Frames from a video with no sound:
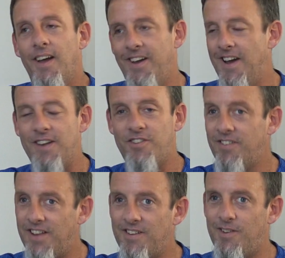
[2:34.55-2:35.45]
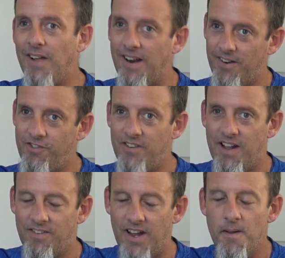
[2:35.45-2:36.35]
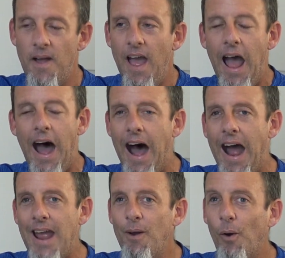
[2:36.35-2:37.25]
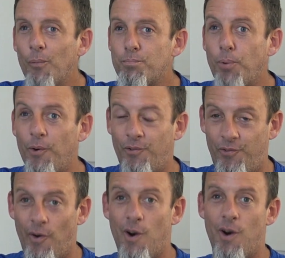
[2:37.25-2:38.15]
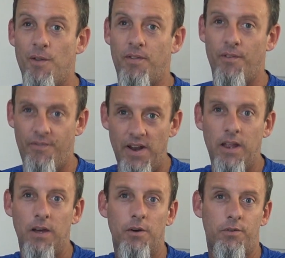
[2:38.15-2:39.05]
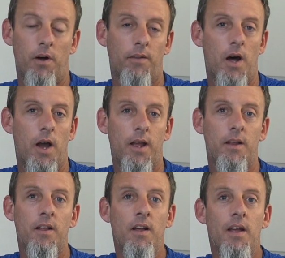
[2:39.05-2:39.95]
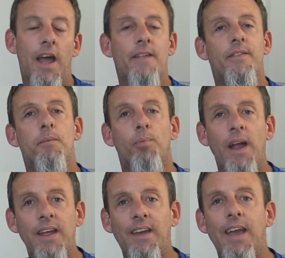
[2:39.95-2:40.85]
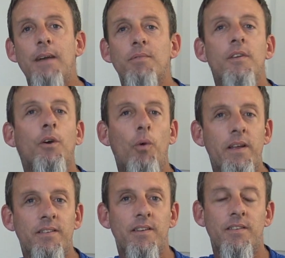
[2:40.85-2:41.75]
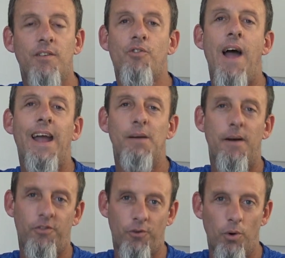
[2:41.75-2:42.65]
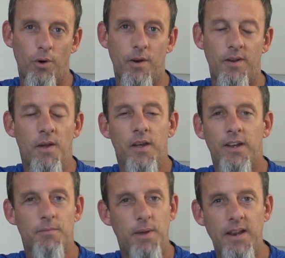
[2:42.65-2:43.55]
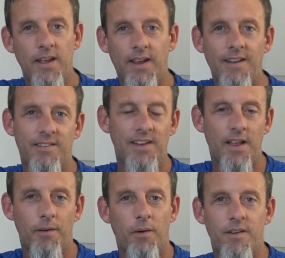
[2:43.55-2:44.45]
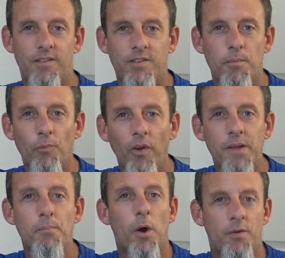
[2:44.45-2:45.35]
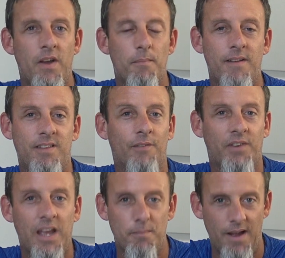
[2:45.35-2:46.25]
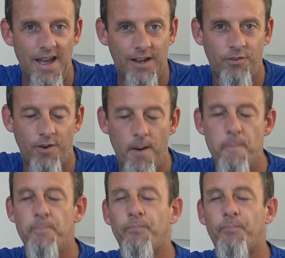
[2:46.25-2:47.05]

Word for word: I shouldn't say this too loud because she's outside. I prefer the videos online and the brain games and the quizzes and tracking my score and competing against the other ones to really motivate myself to get my extra.